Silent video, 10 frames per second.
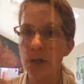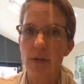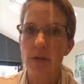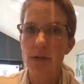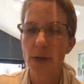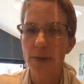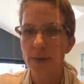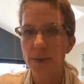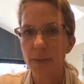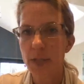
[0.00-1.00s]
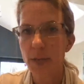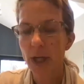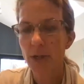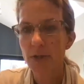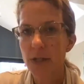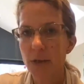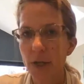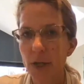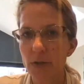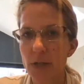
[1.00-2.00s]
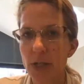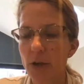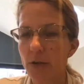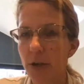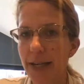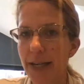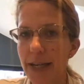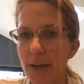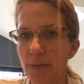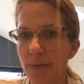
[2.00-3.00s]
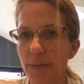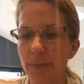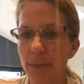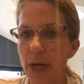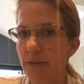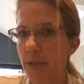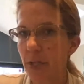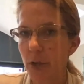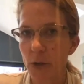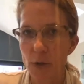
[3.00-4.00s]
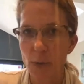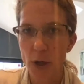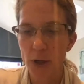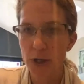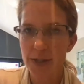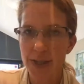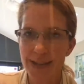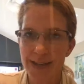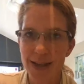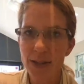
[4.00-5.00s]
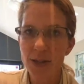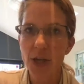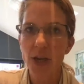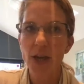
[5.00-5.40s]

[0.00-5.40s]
Some countries, some cultures, they don't really eat breakfast cereals or porridges as such.